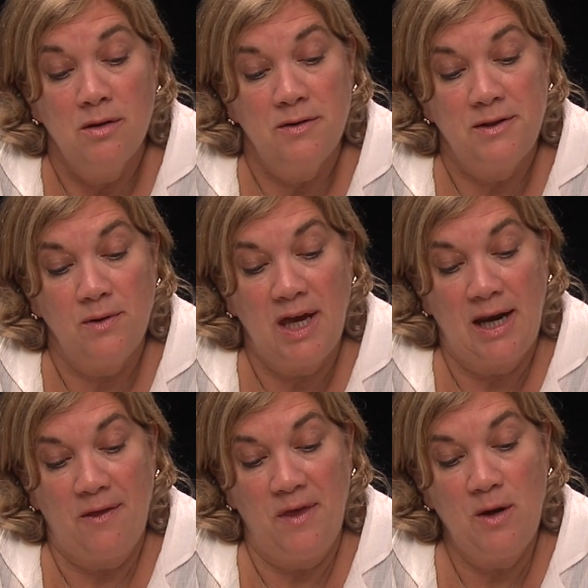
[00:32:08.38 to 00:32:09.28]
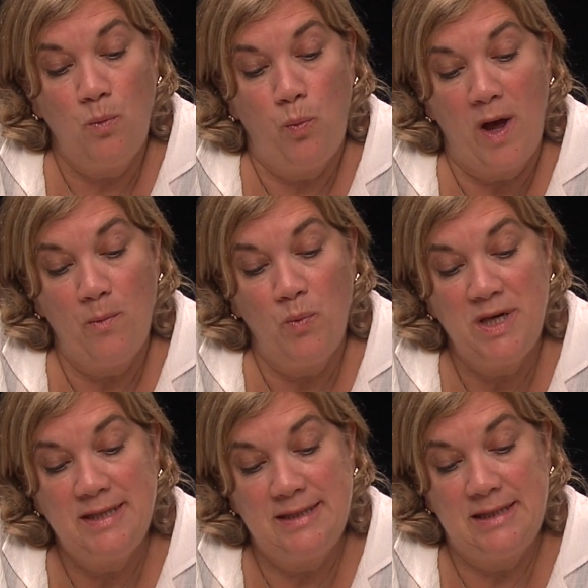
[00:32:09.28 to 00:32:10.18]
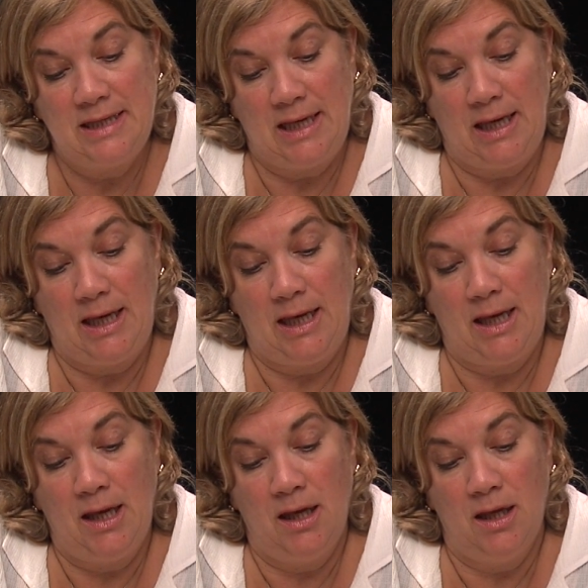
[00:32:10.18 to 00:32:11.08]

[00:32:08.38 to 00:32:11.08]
So again, I think when we see